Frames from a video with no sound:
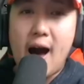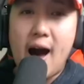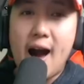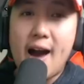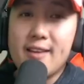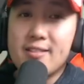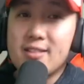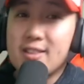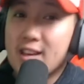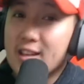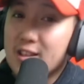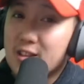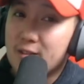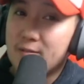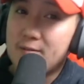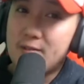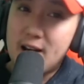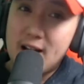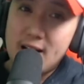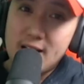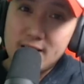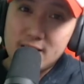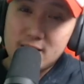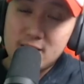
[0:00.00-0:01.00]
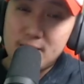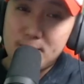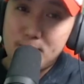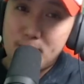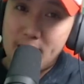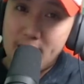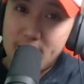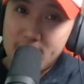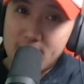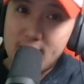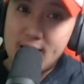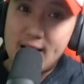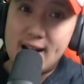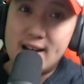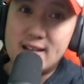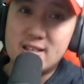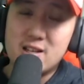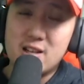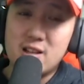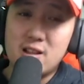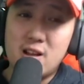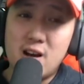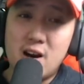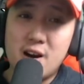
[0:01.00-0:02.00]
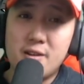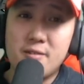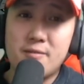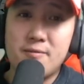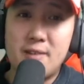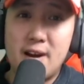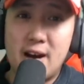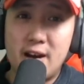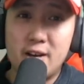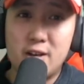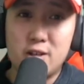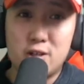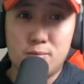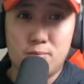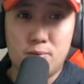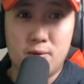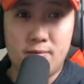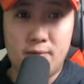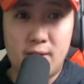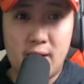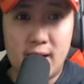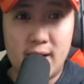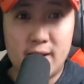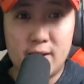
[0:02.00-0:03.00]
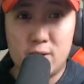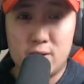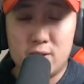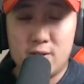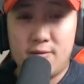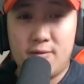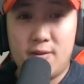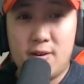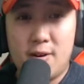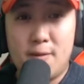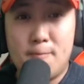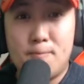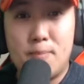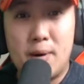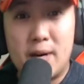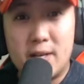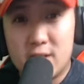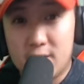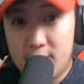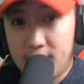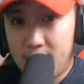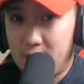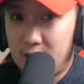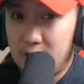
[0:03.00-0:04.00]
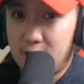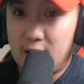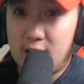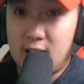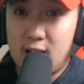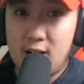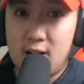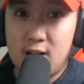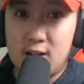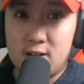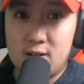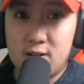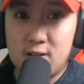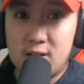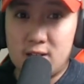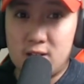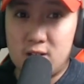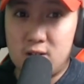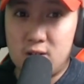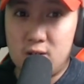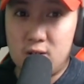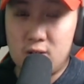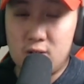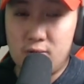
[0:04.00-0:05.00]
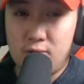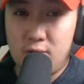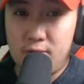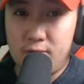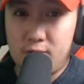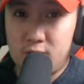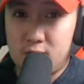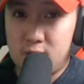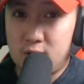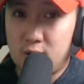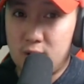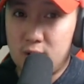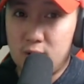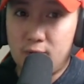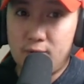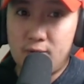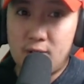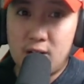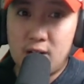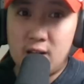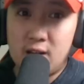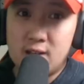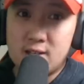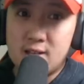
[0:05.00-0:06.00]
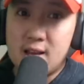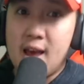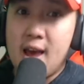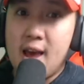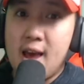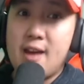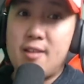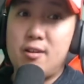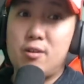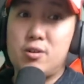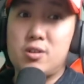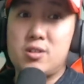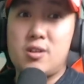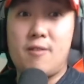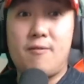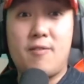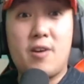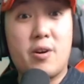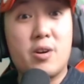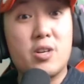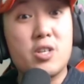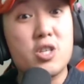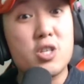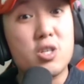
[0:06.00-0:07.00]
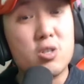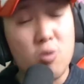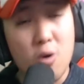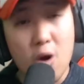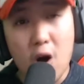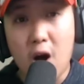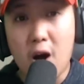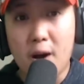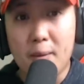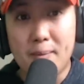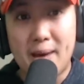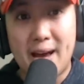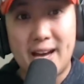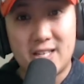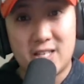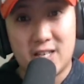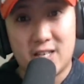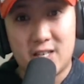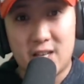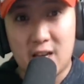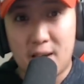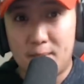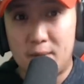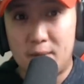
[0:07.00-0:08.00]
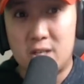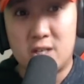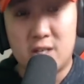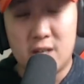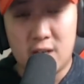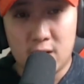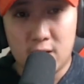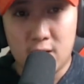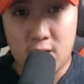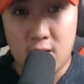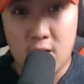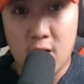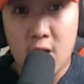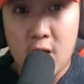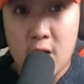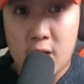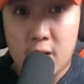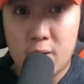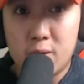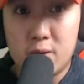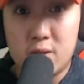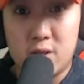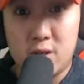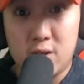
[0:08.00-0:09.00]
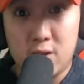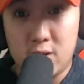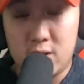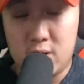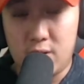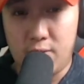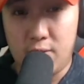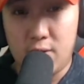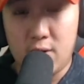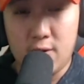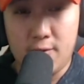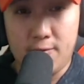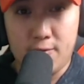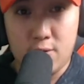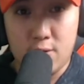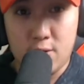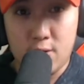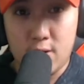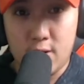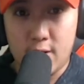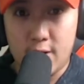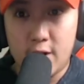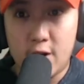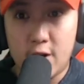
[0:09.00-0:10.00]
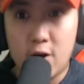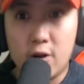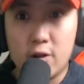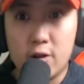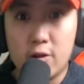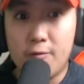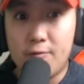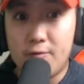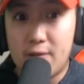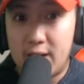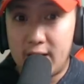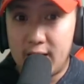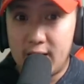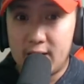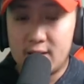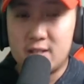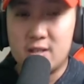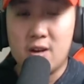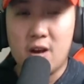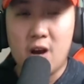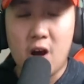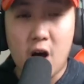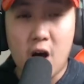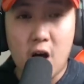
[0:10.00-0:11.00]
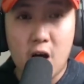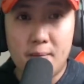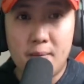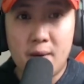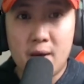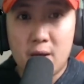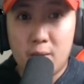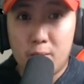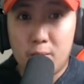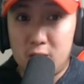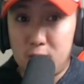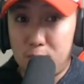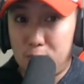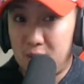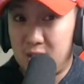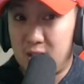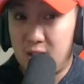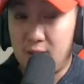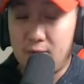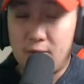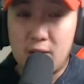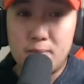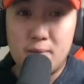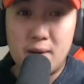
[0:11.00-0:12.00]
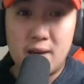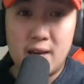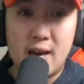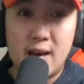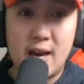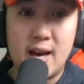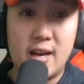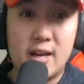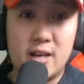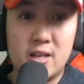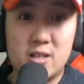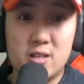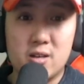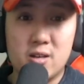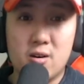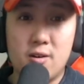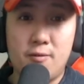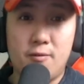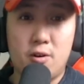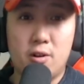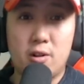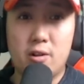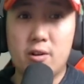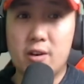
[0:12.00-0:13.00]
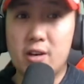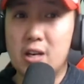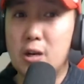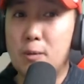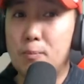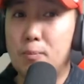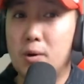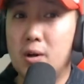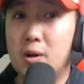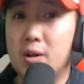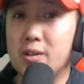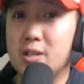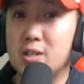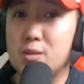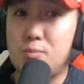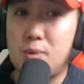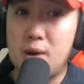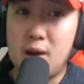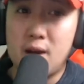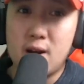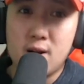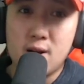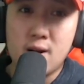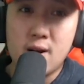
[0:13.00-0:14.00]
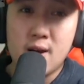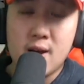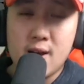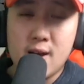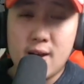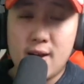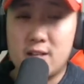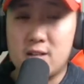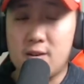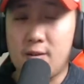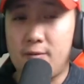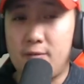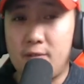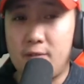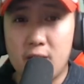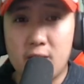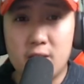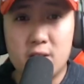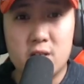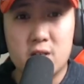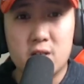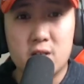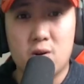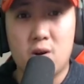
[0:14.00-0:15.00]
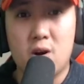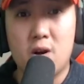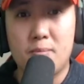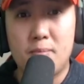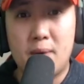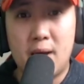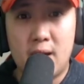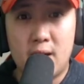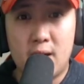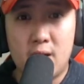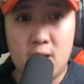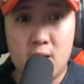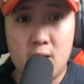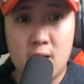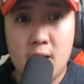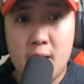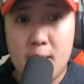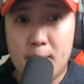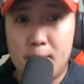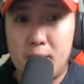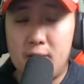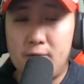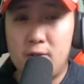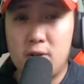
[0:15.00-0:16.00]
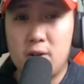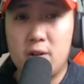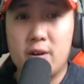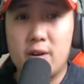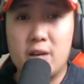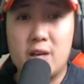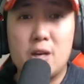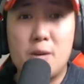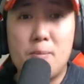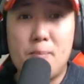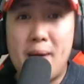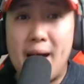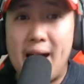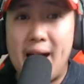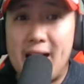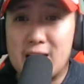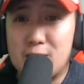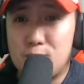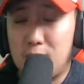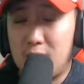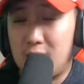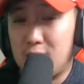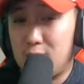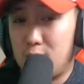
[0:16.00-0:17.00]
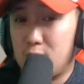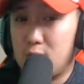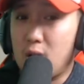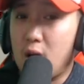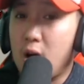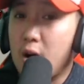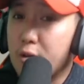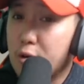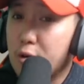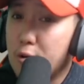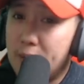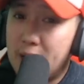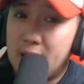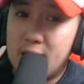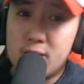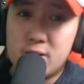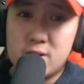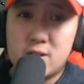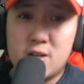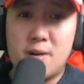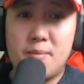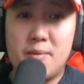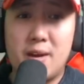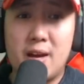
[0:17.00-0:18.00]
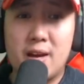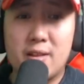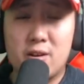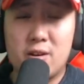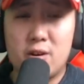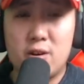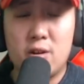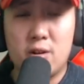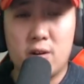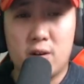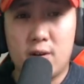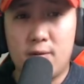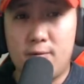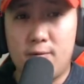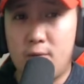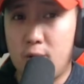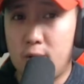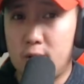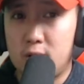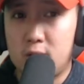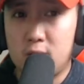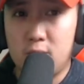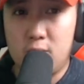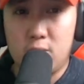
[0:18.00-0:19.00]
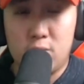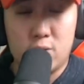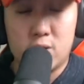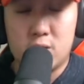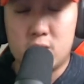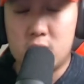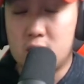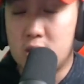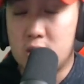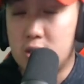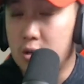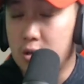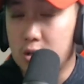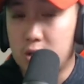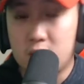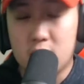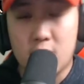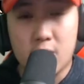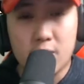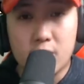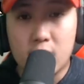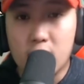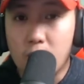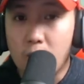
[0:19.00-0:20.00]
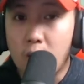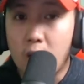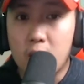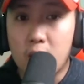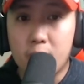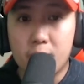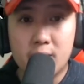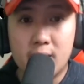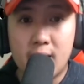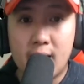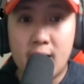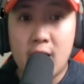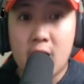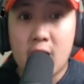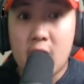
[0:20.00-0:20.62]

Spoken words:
I think the banner has a lot of value to provide. There's a very budget-friendly character that's useful for certain Lufenias, and then there's a very strong magic damage dealer who's useful for, you know, Lufenias to come with specific mechanics. So if you're looking to pull on this banner, it's a very strong banner, but if you're looking to pass because there's other banners coming out that you're looking forward to, there's nothing wrong with that.